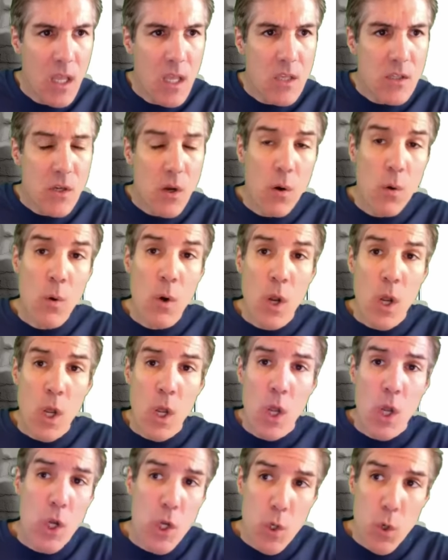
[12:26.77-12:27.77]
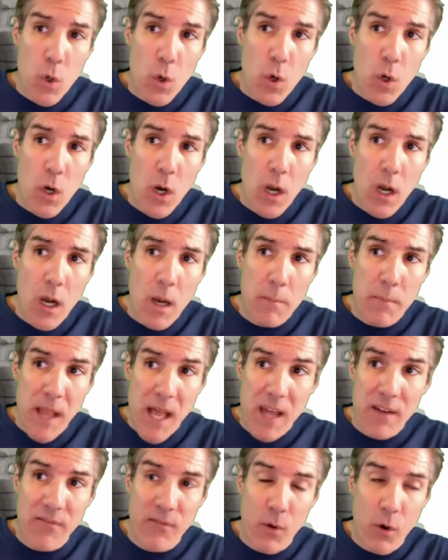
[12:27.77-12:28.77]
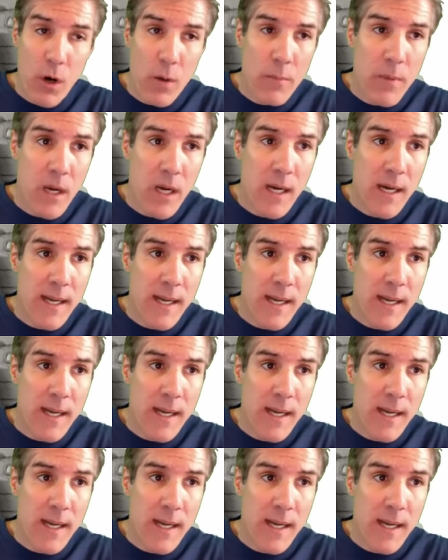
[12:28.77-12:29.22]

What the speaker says: So your platform,